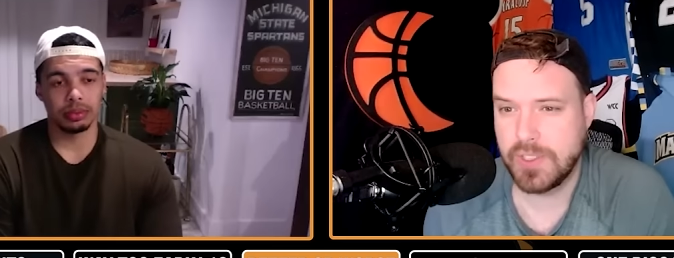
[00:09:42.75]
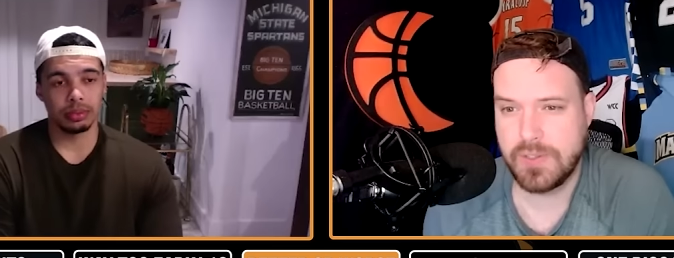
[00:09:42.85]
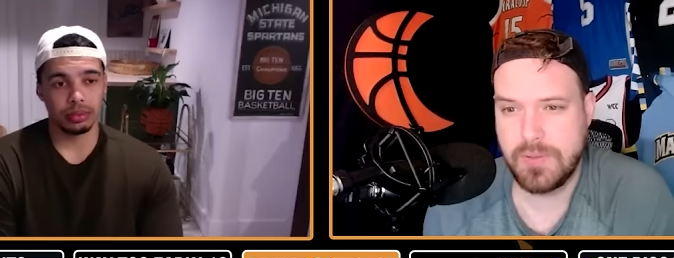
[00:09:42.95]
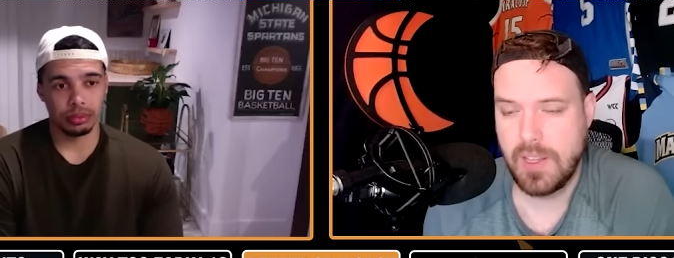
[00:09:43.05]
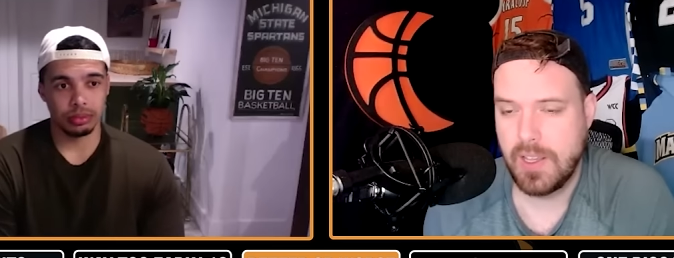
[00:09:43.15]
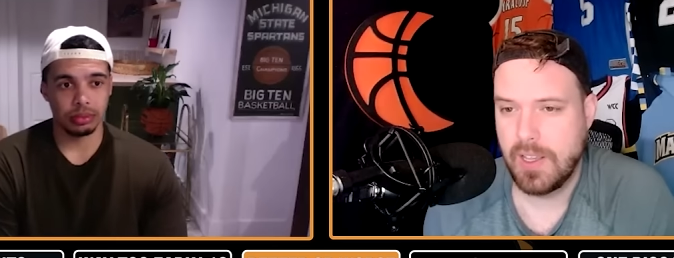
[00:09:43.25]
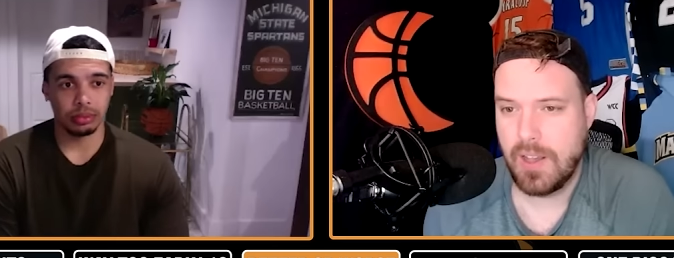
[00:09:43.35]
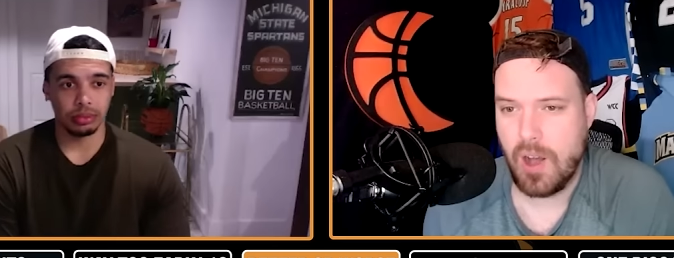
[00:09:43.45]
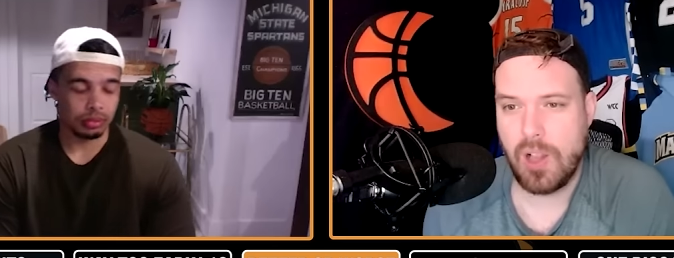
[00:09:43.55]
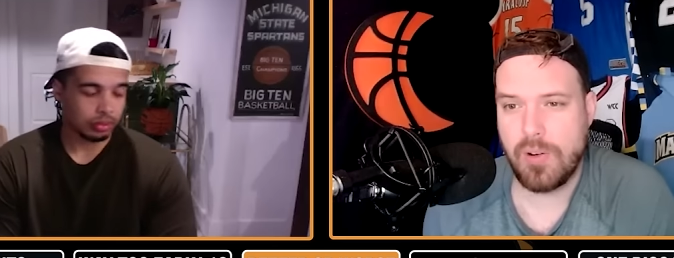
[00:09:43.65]
Speaker 1: just
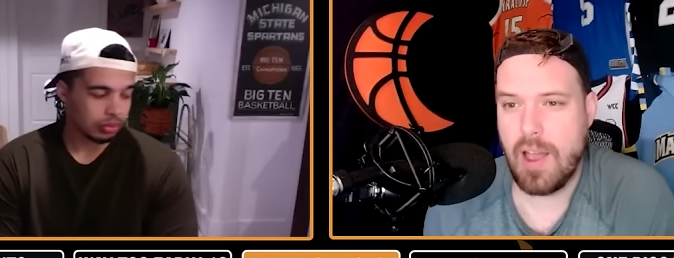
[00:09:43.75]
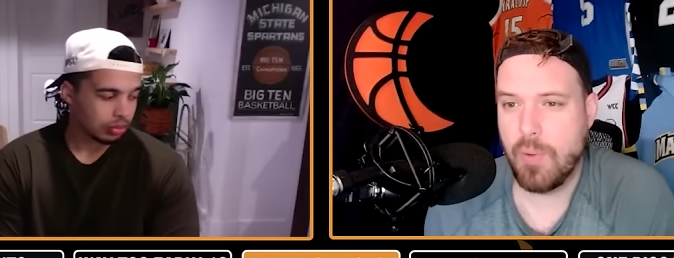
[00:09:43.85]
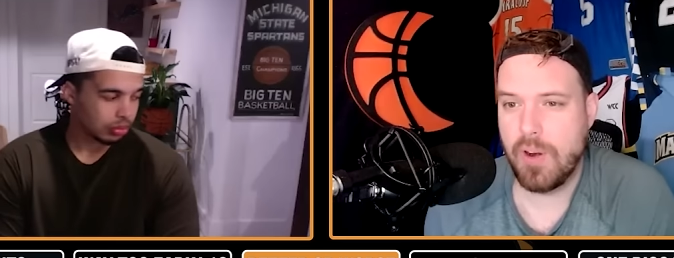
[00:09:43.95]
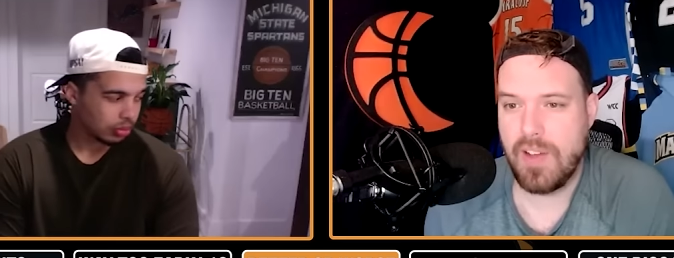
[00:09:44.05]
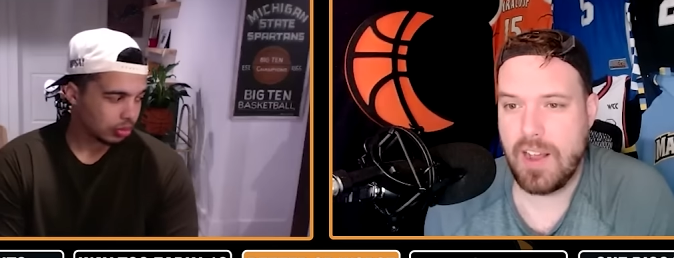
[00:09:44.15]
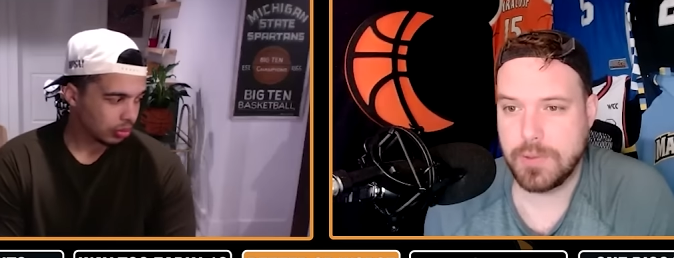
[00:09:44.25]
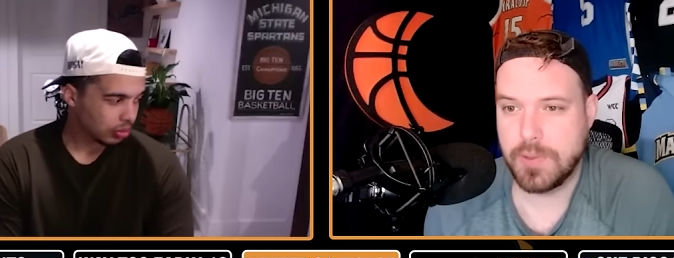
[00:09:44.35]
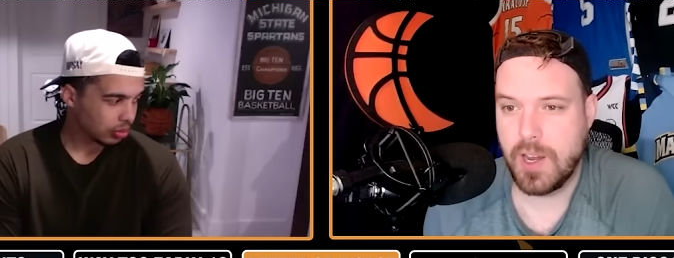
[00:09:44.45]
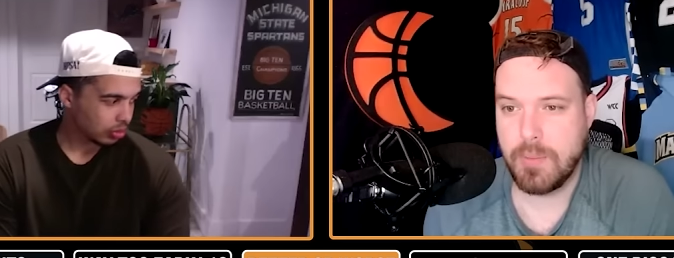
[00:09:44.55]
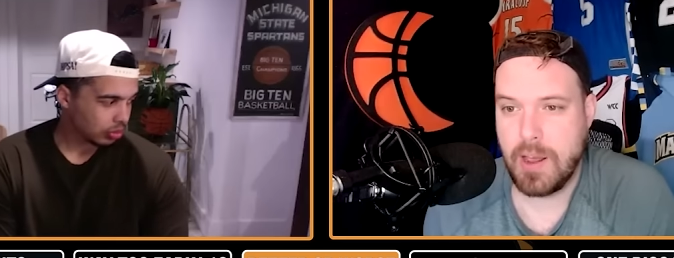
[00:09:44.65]
all around weird vibes. We
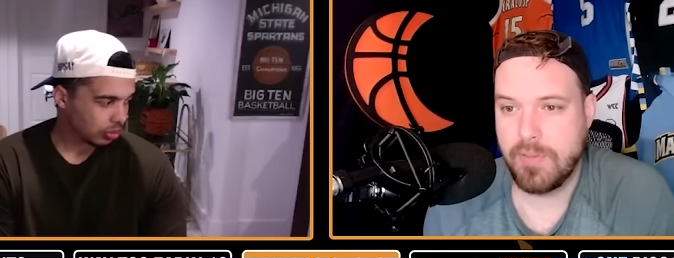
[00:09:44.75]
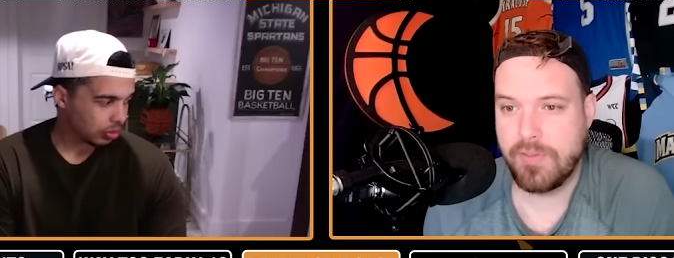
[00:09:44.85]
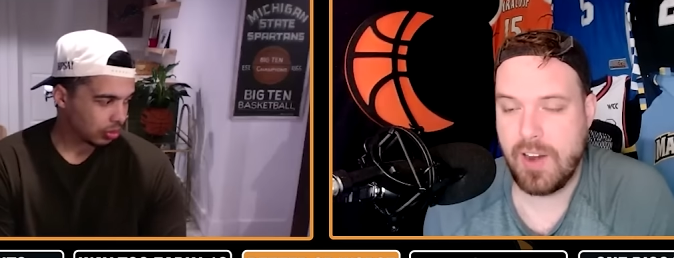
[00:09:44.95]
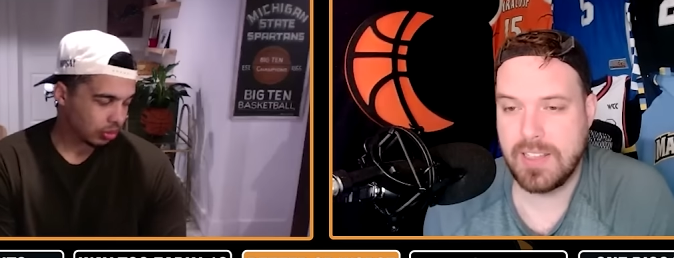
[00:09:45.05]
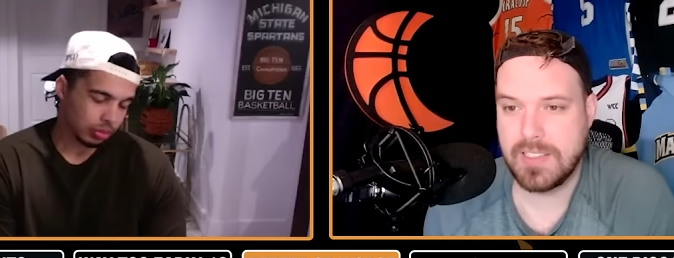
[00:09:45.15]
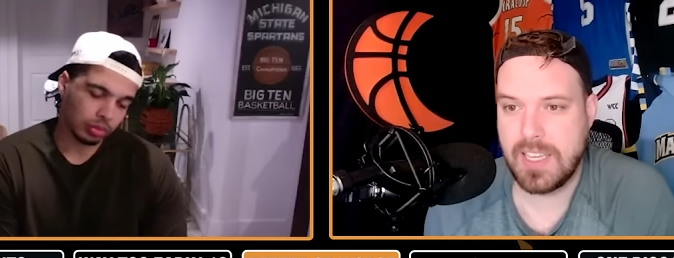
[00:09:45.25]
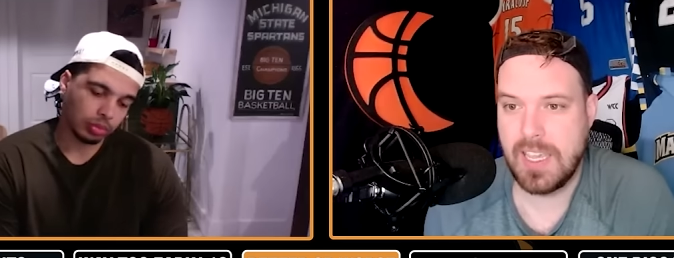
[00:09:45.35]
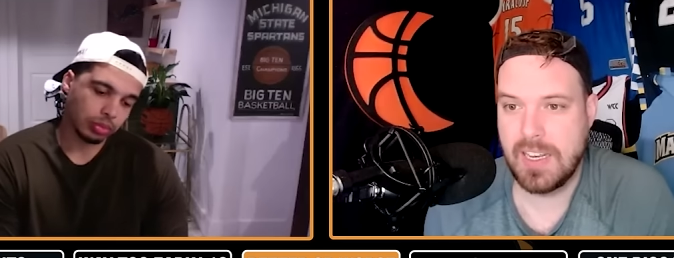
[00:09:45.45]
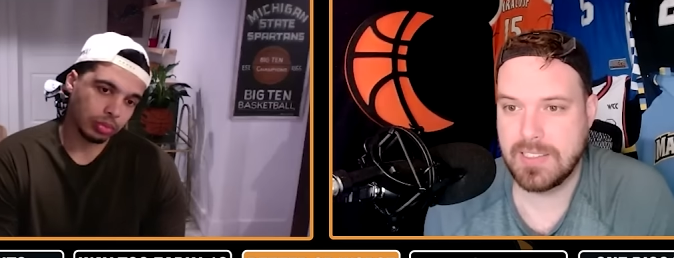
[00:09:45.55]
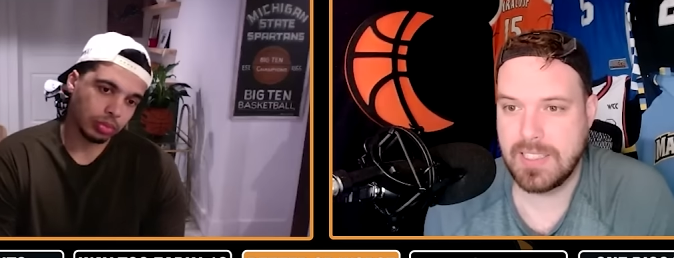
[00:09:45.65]
talked about it. Fran's
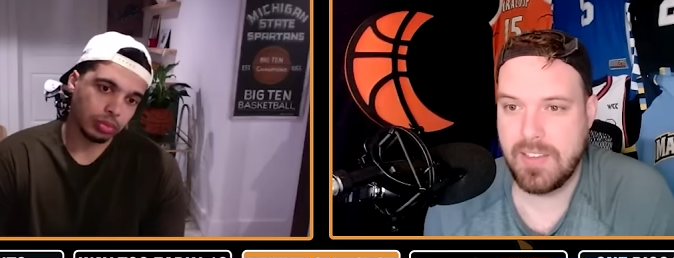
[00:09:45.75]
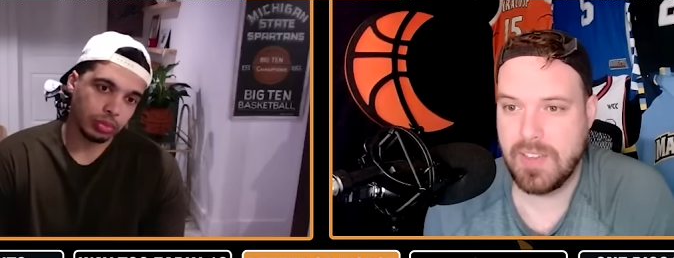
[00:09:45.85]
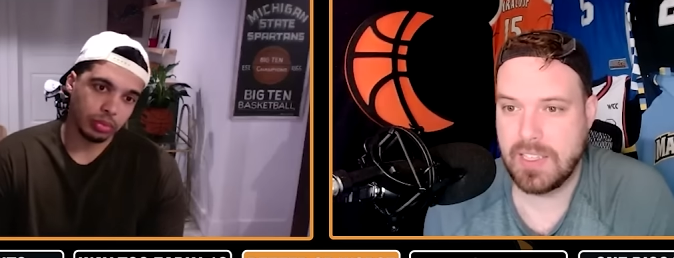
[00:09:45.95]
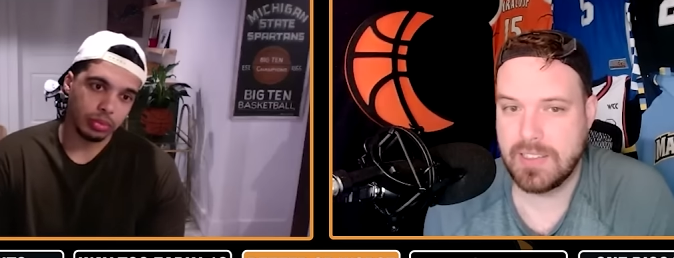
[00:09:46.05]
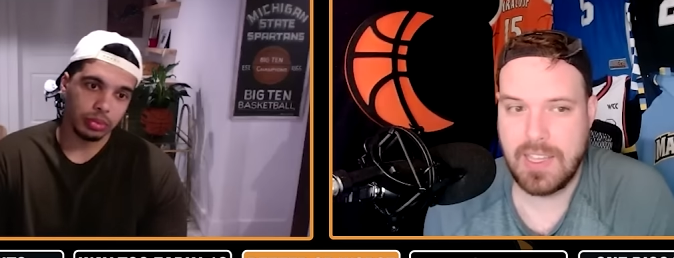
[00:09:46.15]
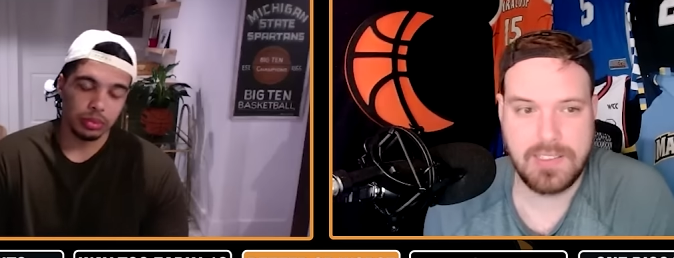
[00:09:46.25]
kid is leaving.